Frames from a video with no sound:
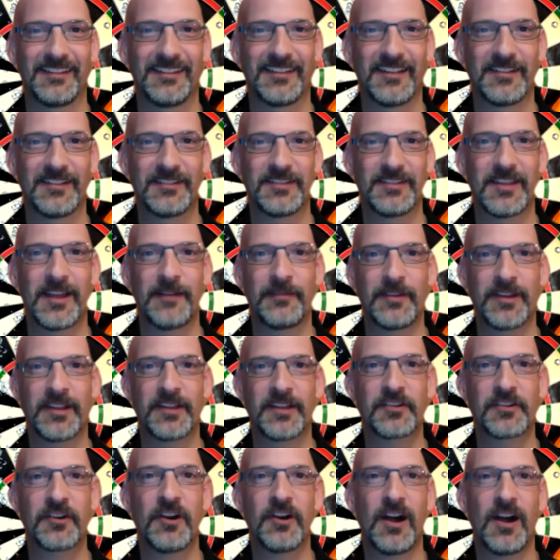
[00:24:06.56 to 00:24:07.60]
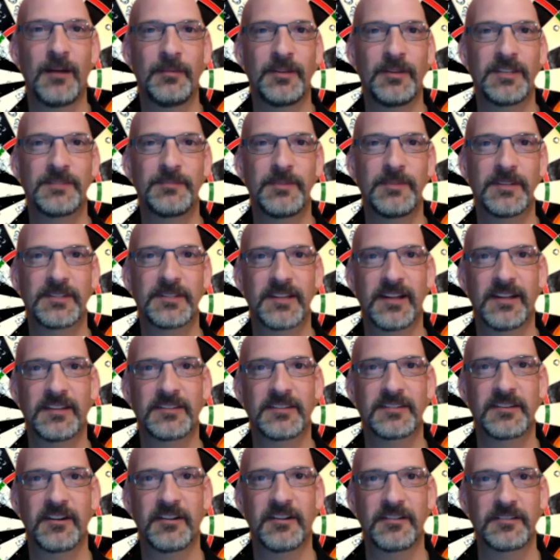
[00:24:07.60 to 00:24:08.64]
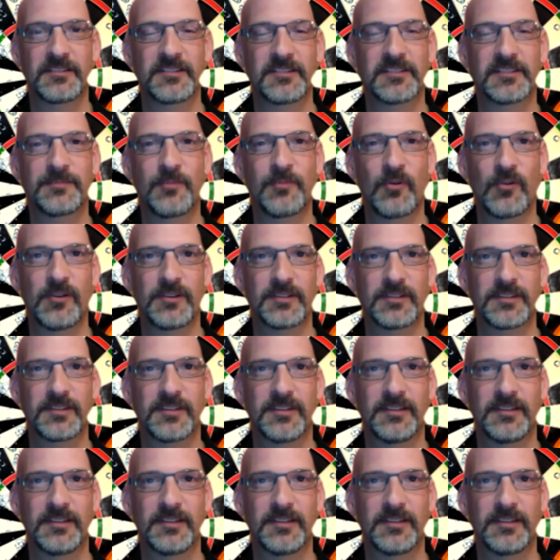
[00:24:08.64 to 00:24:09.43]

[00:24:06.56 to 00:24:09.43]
Do you have any other hobbies besides darts and sports?